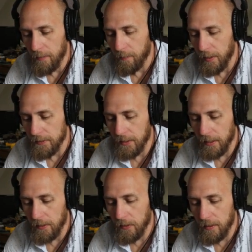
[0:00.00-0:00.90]
But
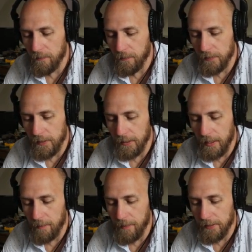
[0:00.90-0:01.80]
looking first at
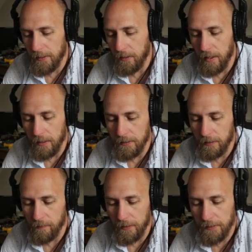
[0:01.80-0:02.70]
kind of mechs that are costed
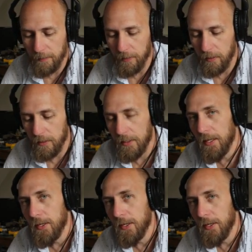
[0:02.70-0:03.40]
very similarly.